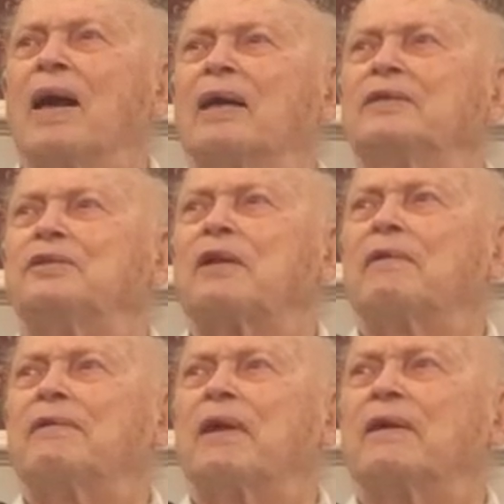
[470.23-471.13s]

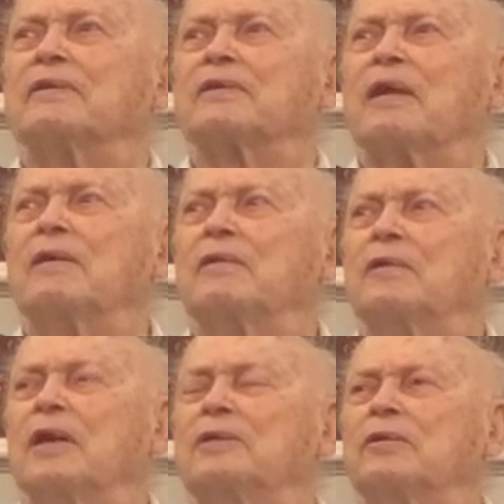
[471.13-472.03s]
studied that as an
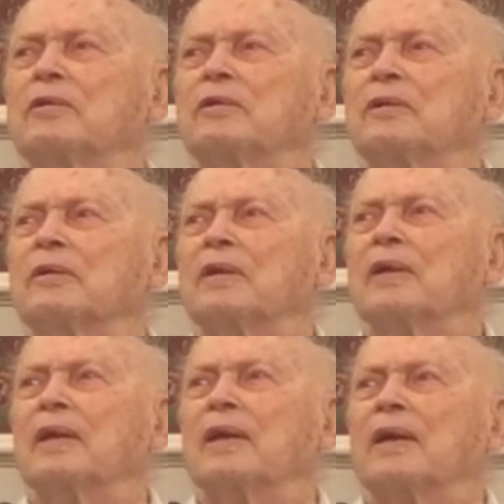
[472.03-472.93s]
undergraduate.
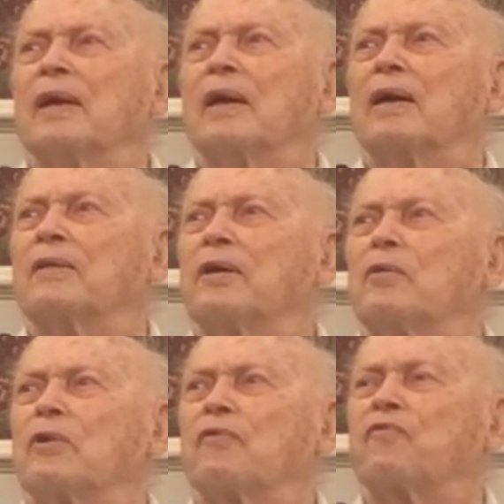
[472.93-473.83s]
There
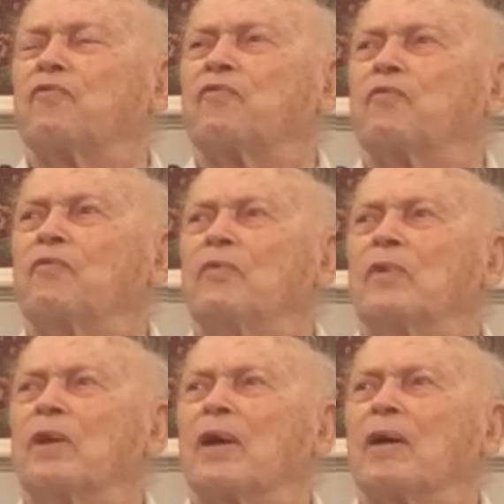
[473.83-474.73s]
were
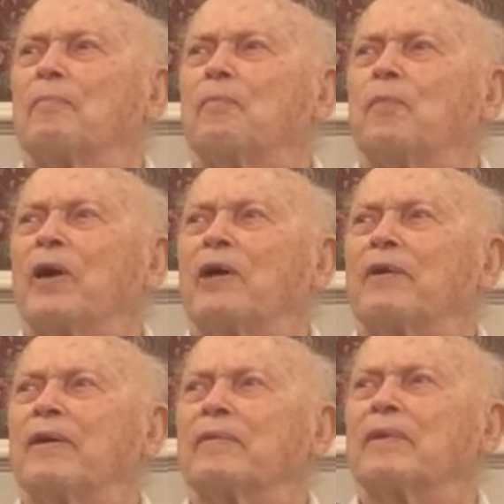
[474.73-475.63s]

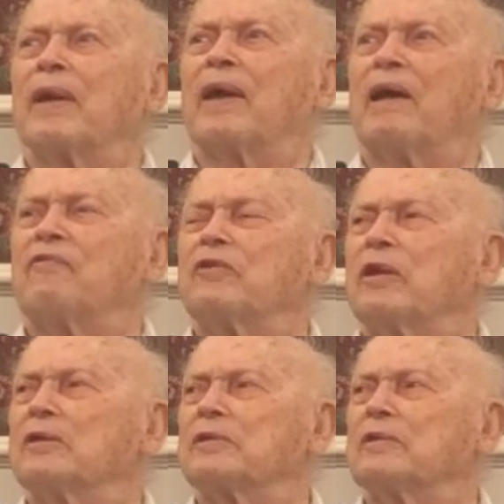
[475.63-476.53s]
about half a
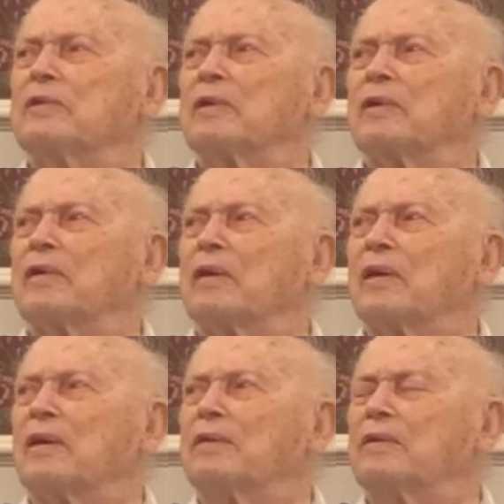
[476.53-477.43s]
dozen
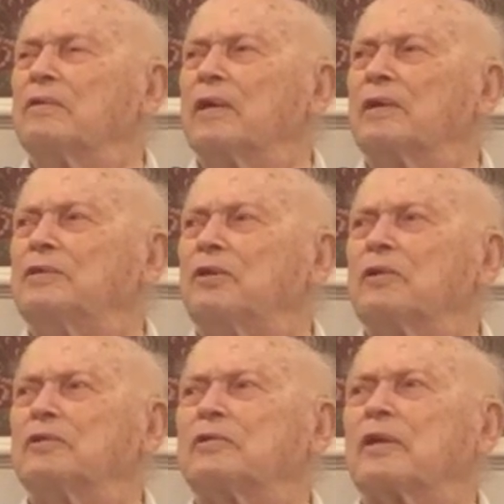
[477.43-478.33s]

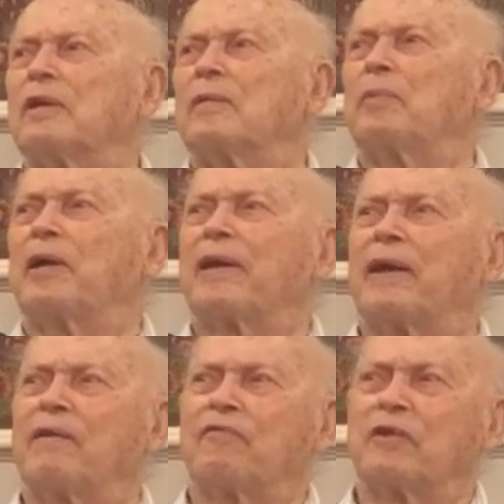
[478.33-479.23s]
undergraduates and about a
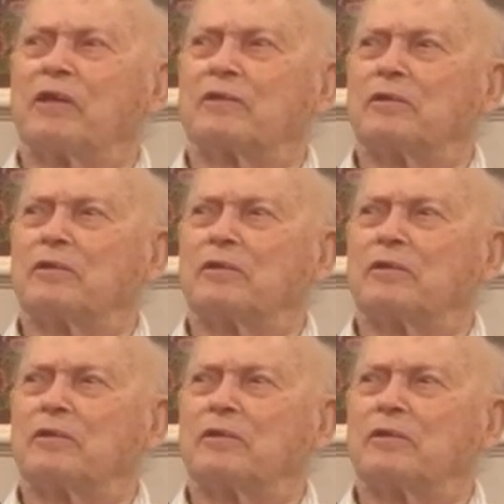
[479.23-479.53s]
half a dozen